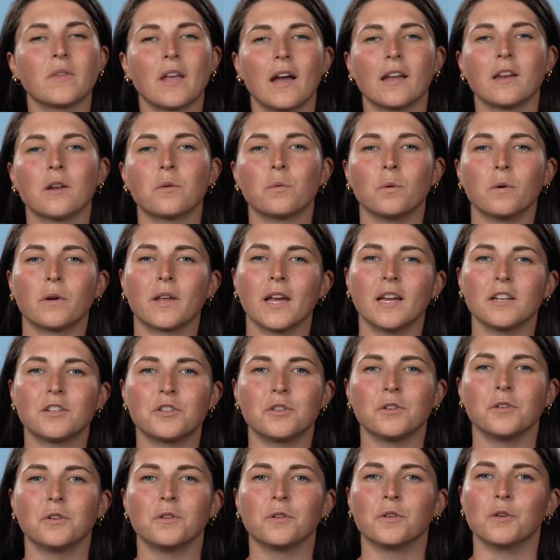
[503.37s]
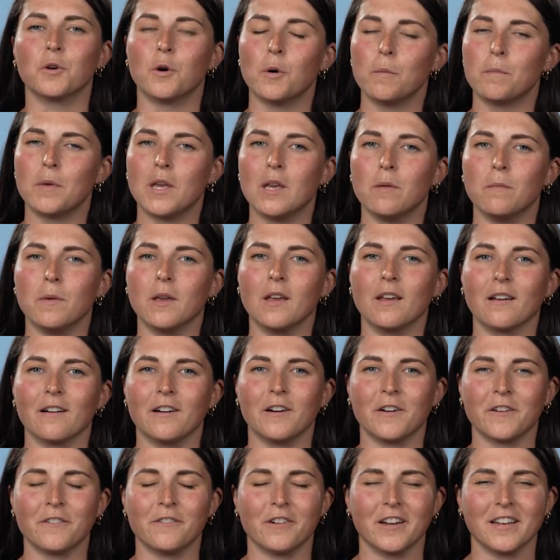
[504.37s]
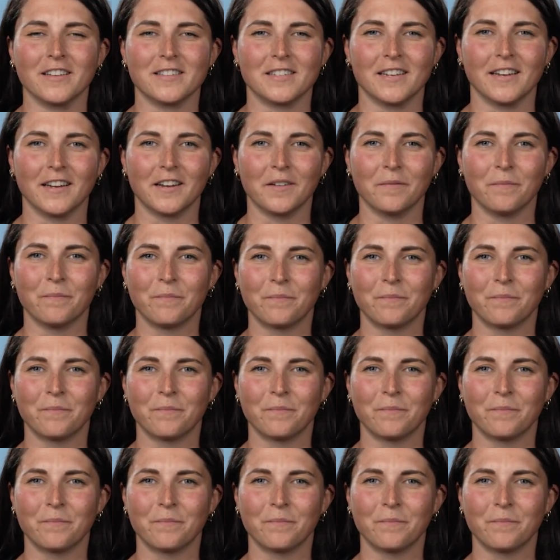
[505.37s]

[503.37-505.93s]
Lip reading: and it will get you your PB on race day.